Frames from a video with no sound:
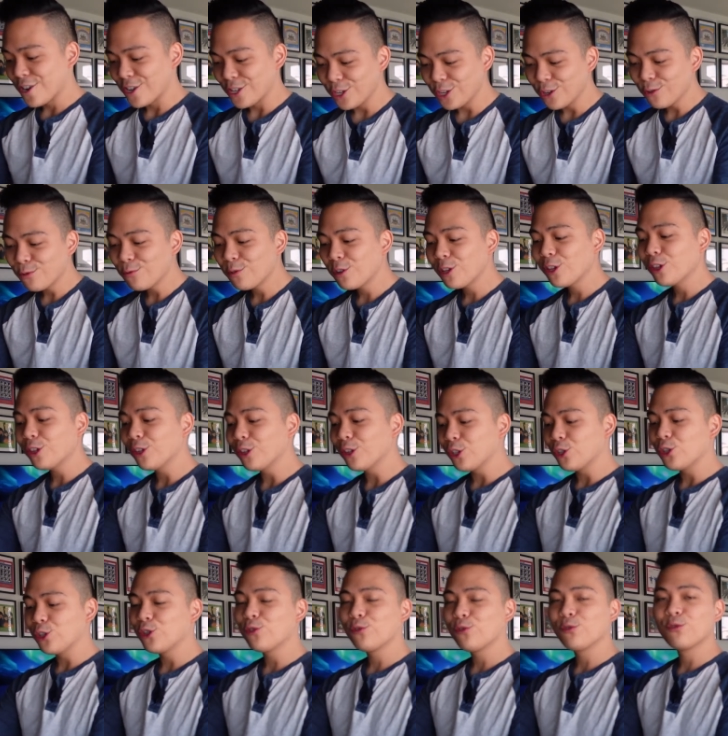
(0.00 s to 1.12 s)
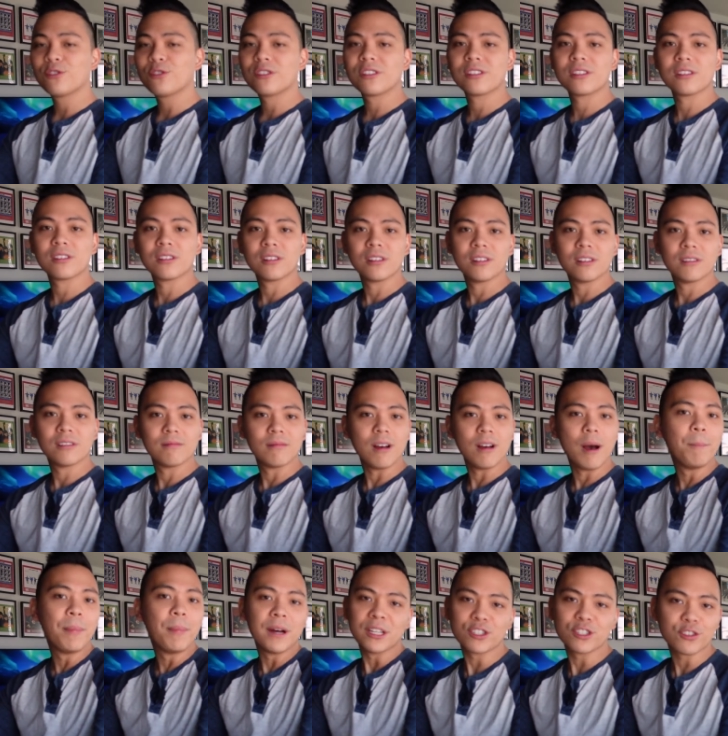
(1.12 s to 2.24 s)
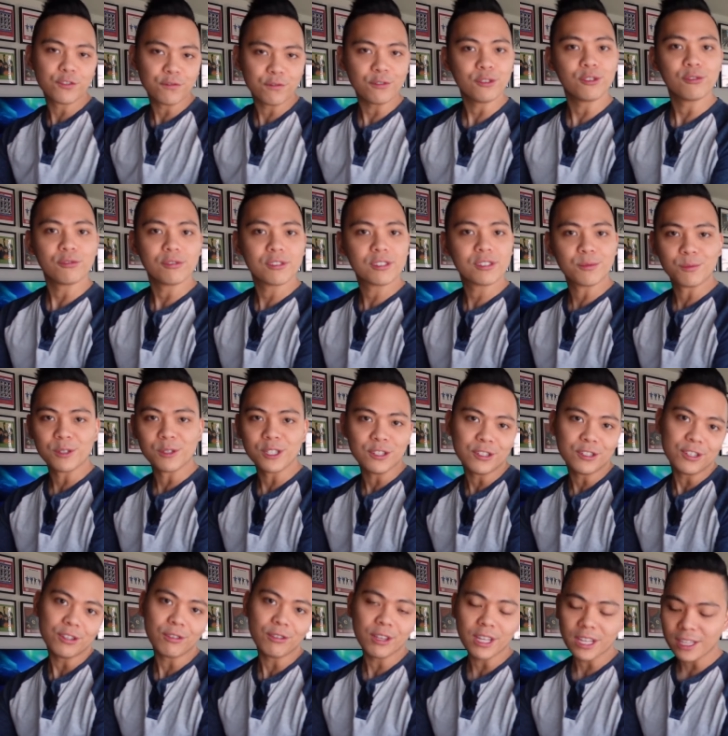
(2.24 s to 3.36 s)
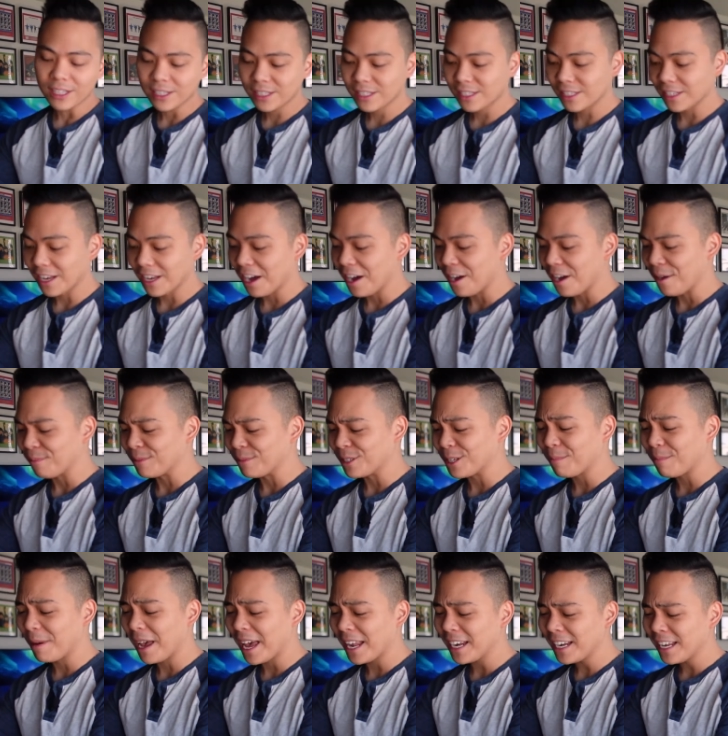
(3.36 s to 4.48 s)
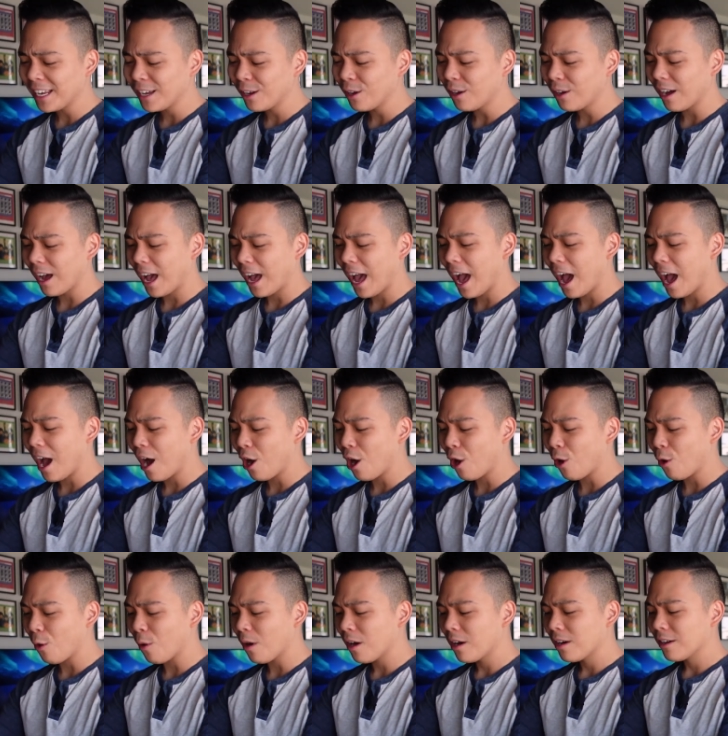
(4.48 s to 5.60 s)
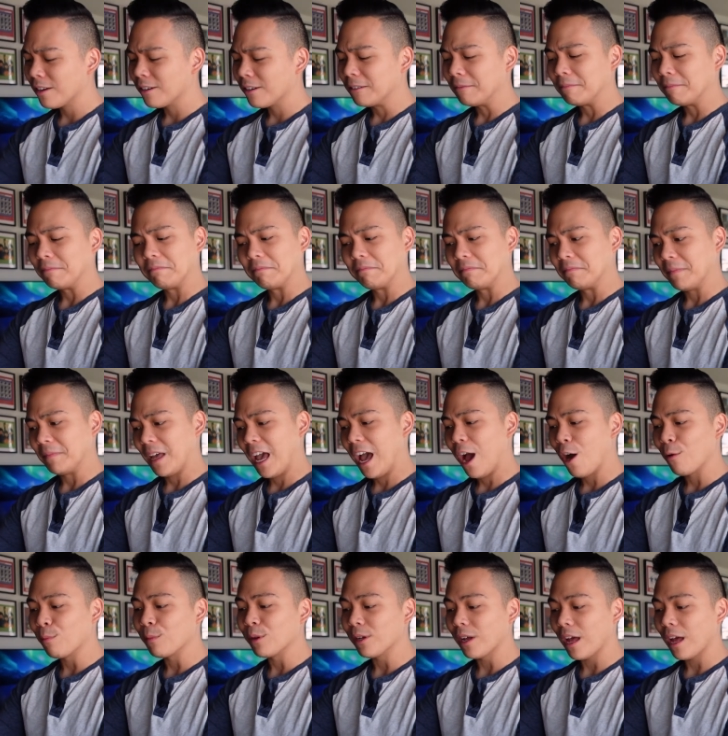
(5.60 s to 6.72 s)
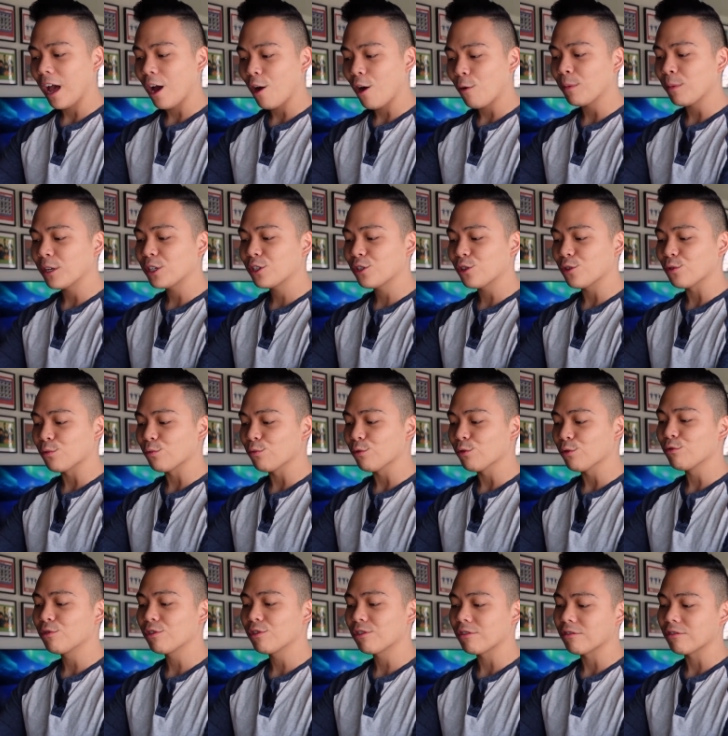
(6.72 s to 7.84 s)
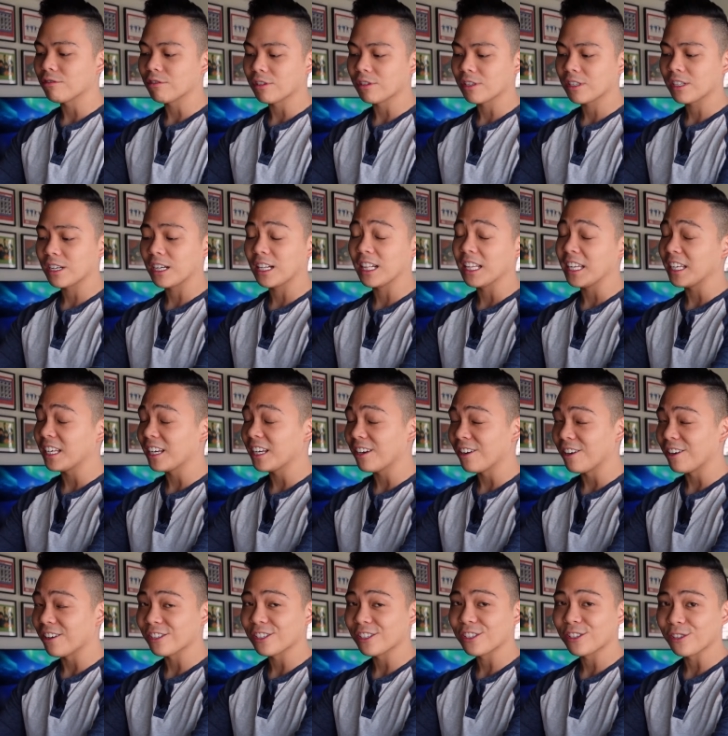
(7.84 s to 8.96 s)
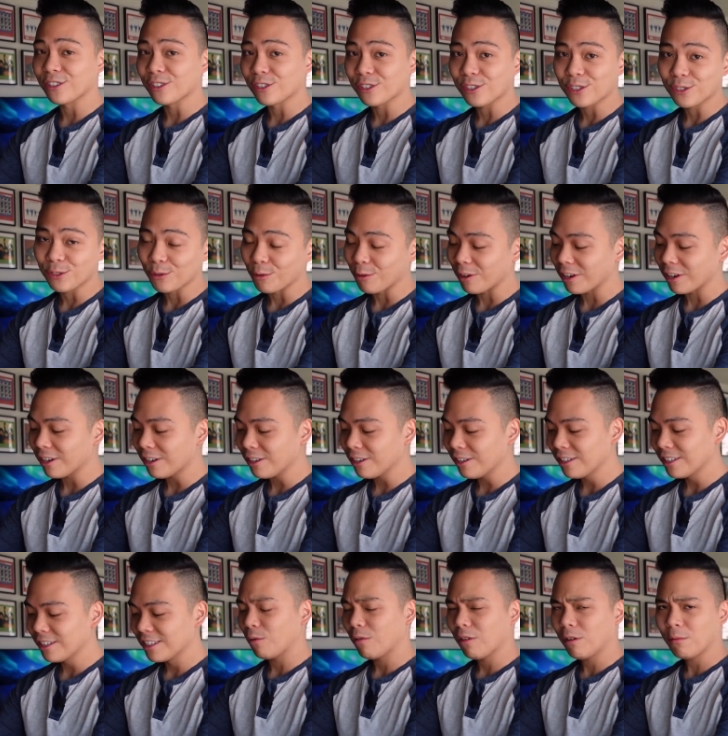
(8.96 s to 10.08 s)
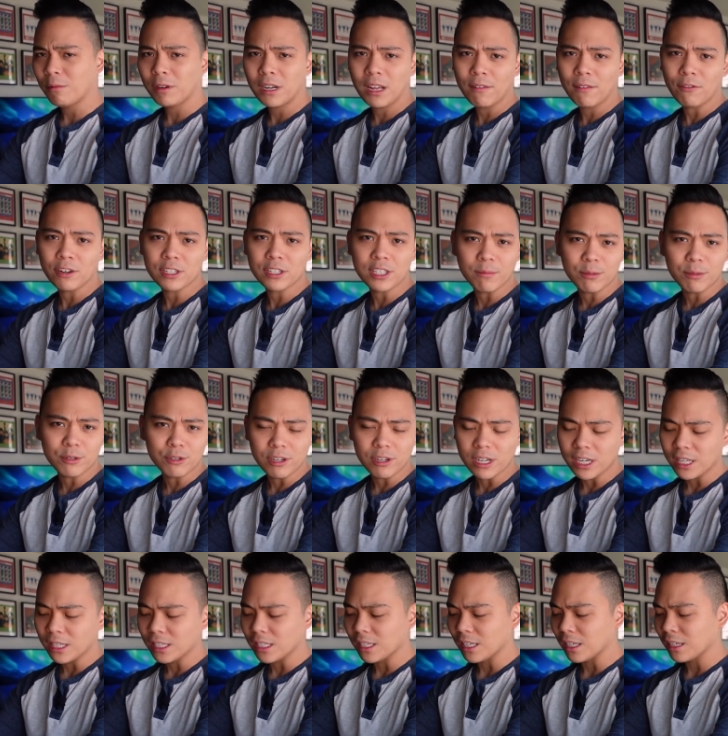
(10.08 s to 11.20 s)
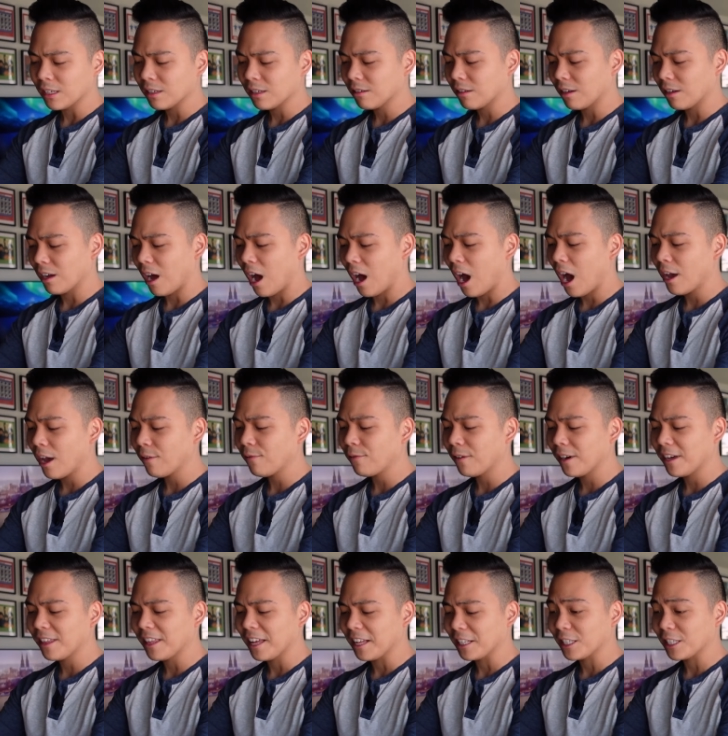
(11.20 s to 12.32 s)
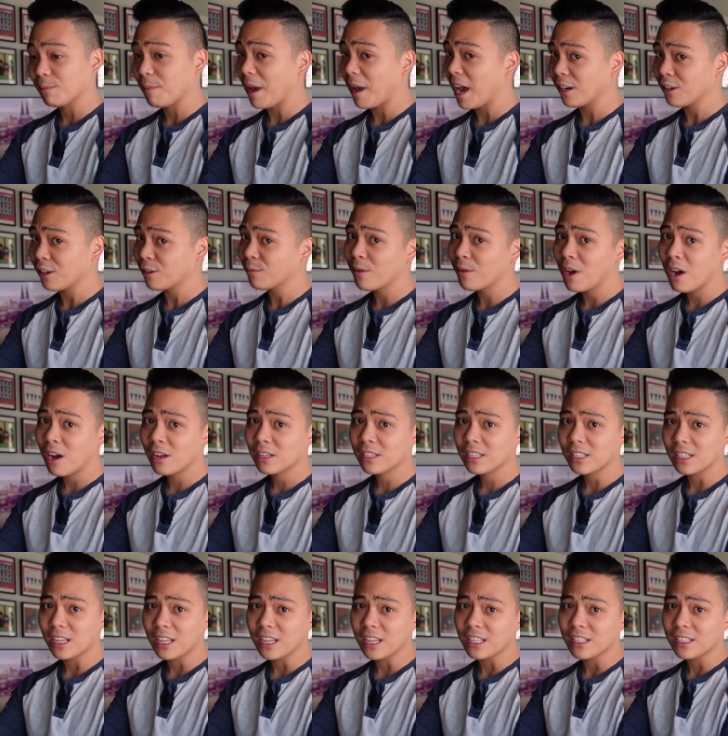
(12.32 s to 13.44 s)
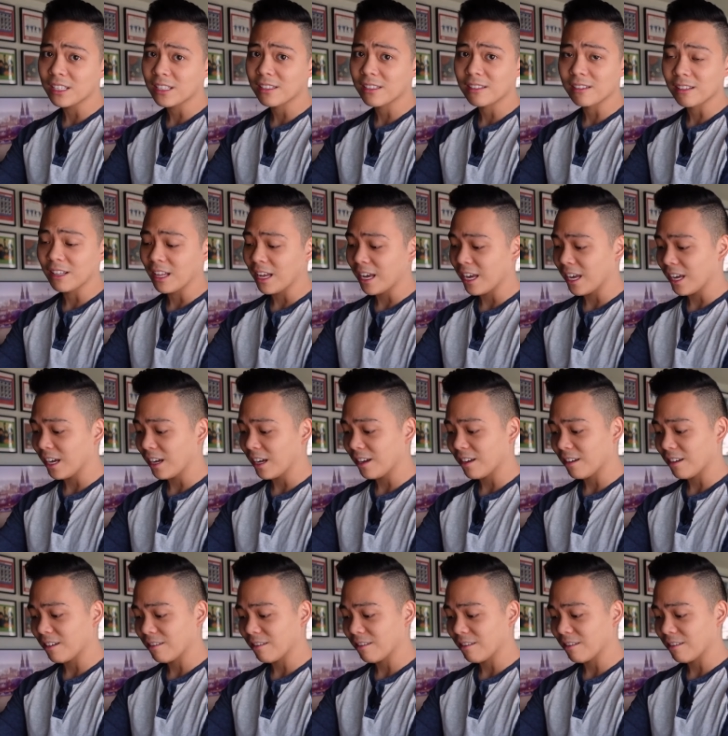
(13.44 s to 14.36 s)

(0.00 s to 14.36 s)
you will lose a bunch of roots when you do this, um, depending how how, mu- how much the roots are just clinging onto the soil or whatever substrate it's in. I find that sphagnum moss is like